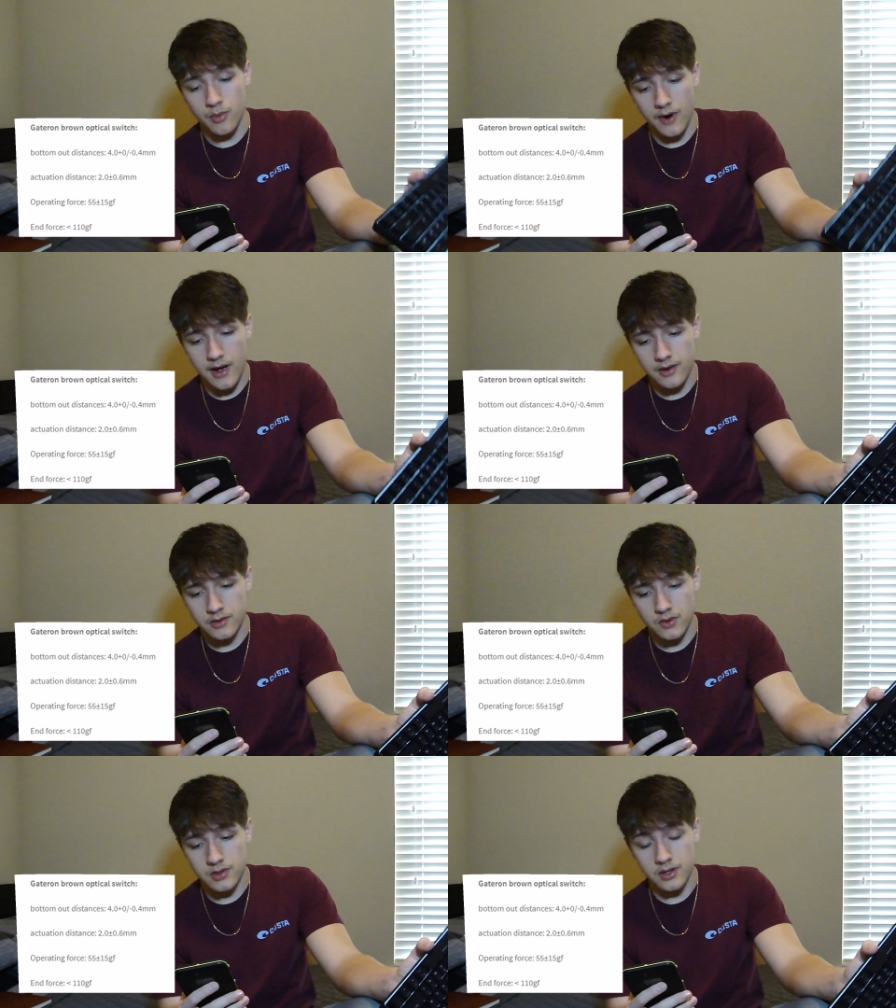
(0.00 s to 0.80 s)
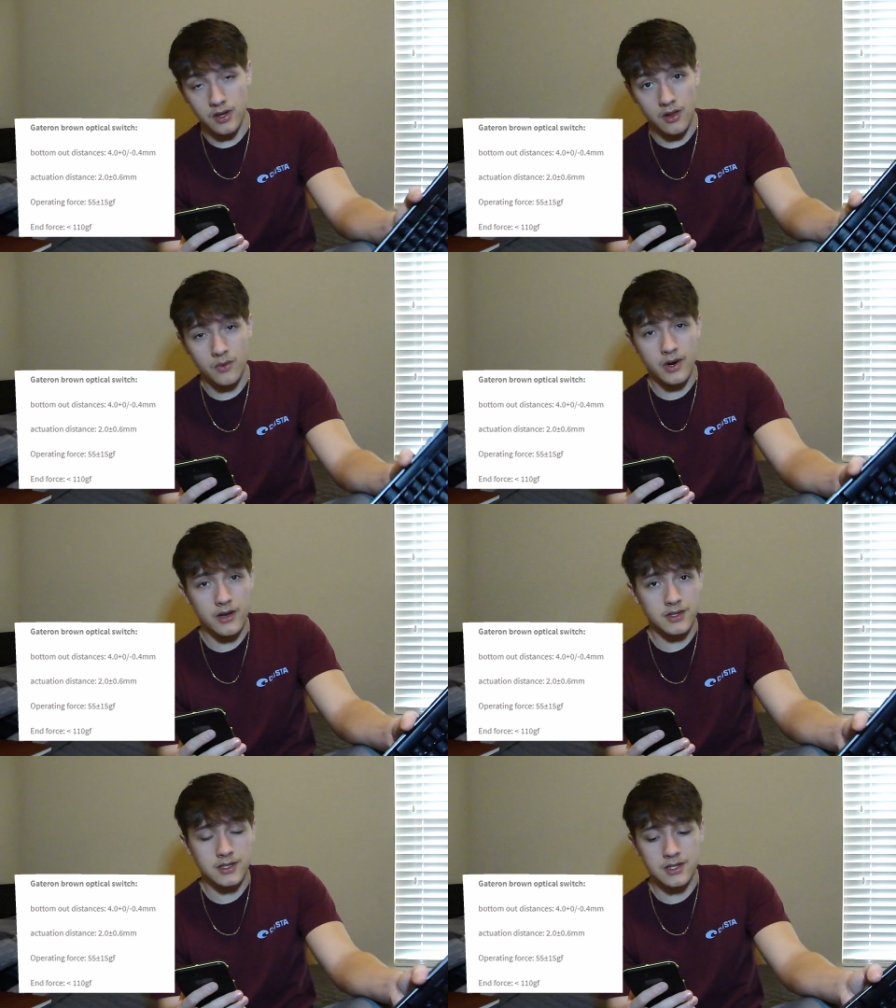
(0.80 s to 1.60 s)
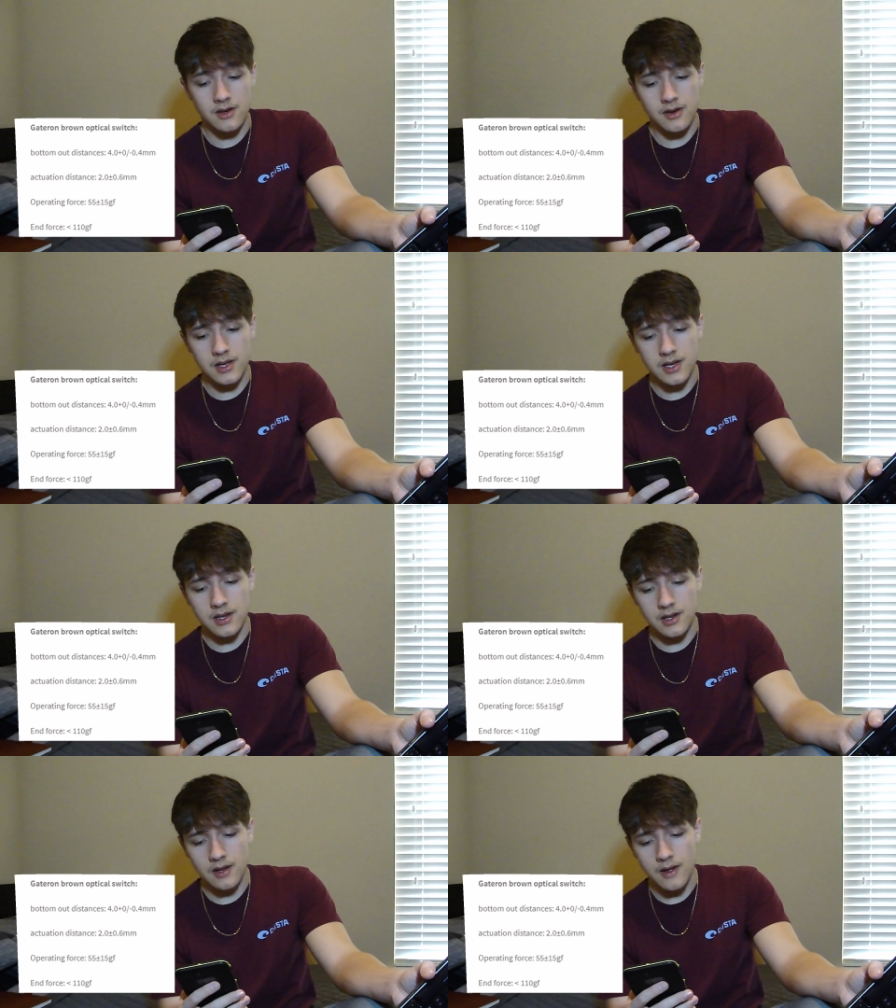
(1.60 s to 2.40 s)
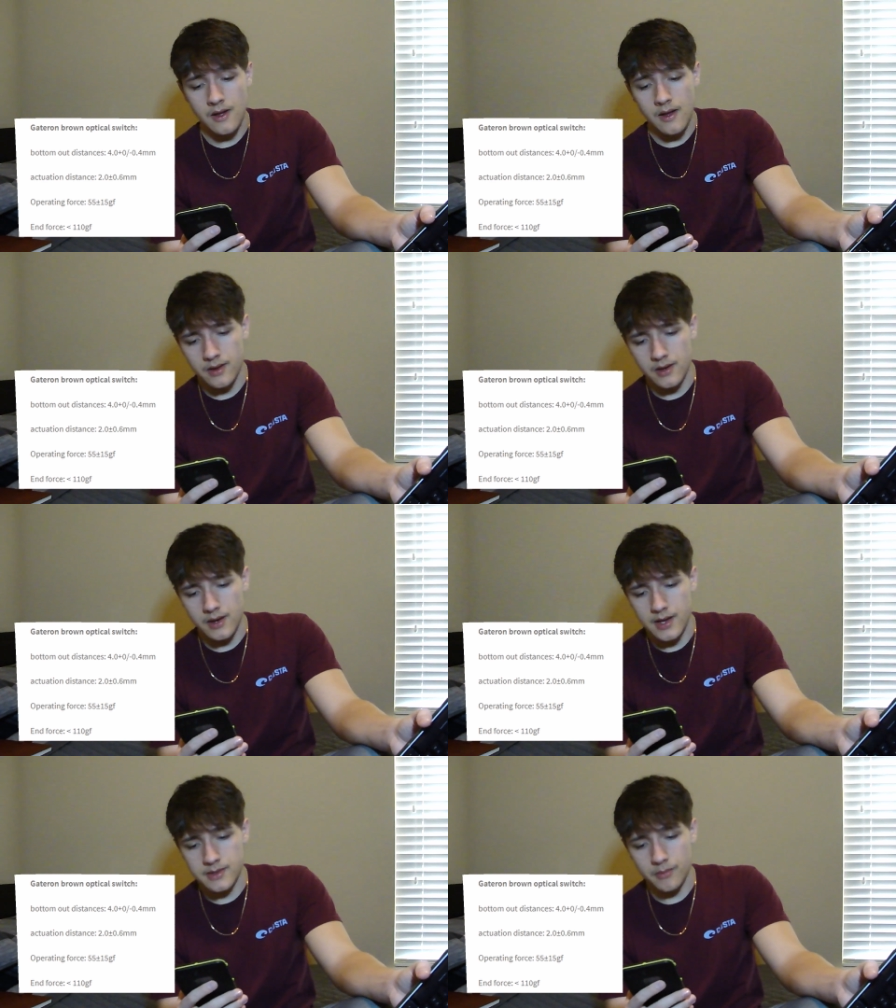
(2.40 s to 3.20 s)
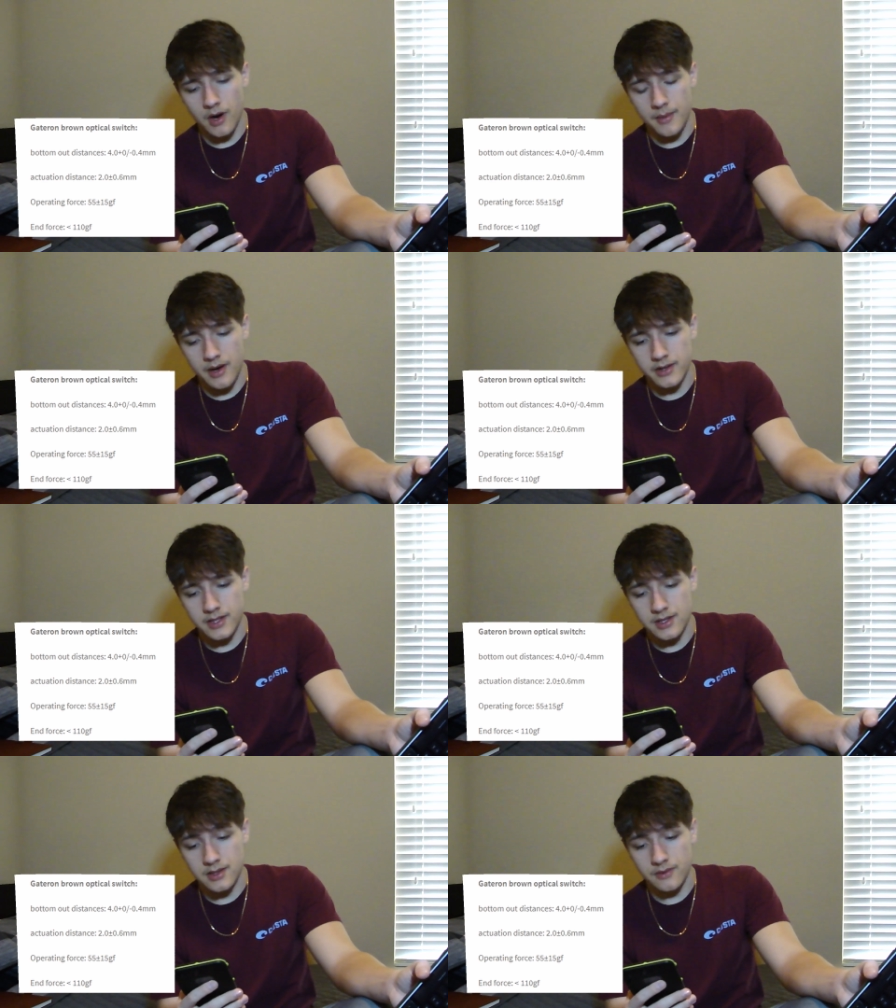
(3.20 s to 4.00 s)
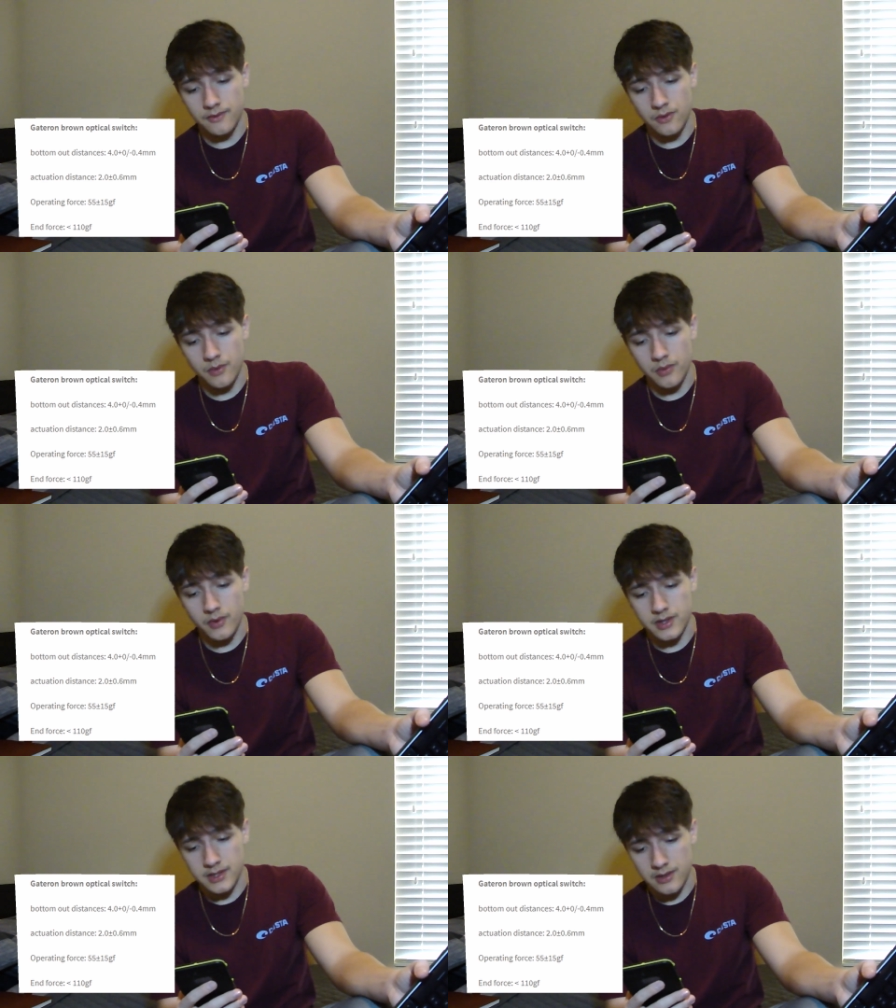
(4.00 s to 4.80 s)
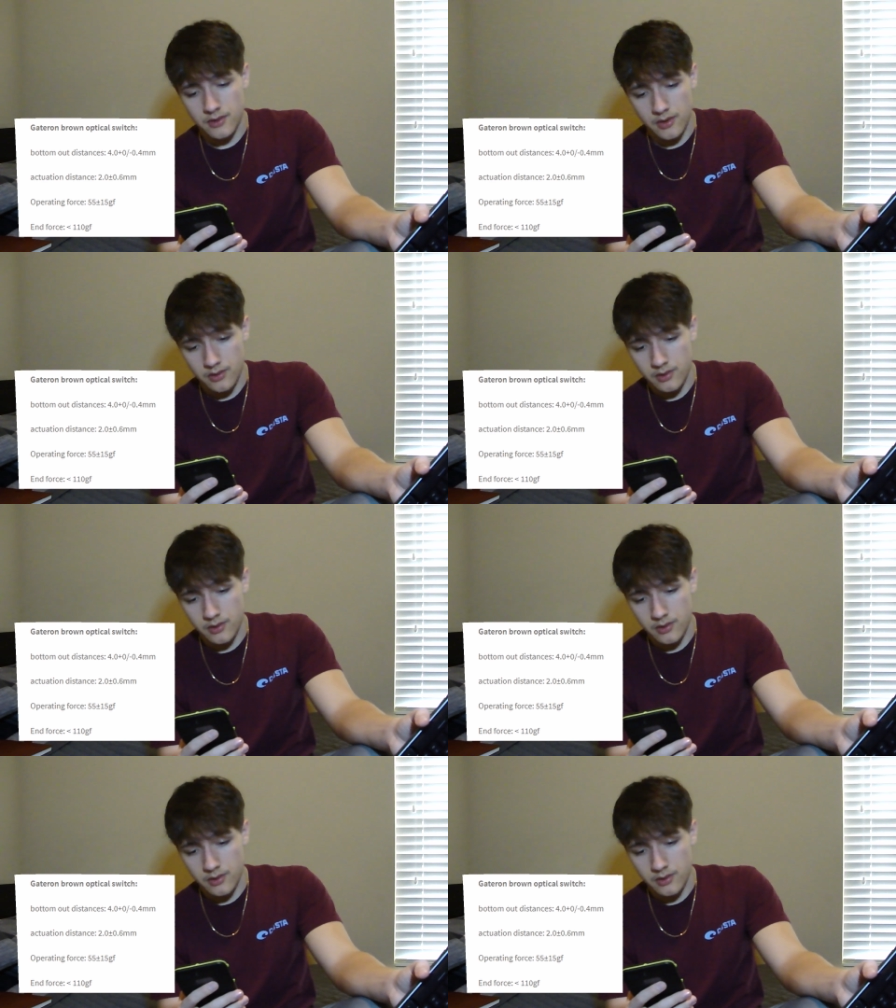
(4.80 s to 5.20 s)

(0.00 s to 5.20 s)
browns. There's another one I was considering getting. It has a bottom out distance of 4.0,